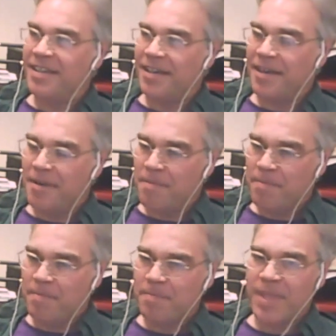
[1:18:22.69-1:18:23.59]

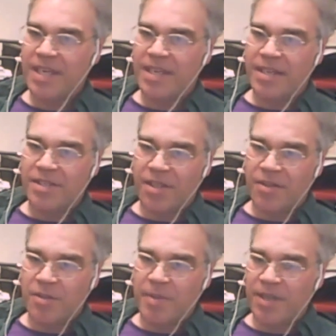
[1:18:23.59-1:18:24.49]
Uh, so
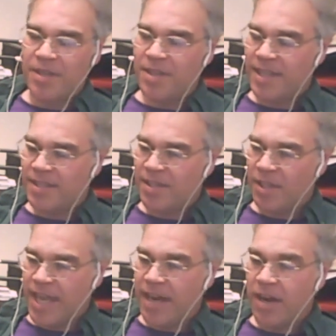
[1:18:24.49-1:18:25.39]
those would be good things to
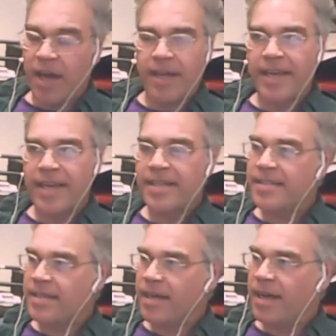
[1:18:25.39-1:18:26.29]
look at. I, I
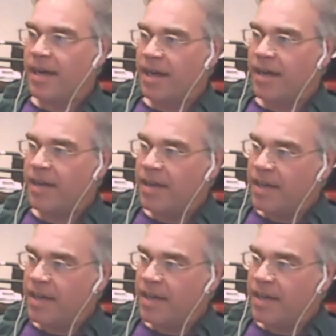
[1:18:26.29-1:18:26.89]
guess, uh,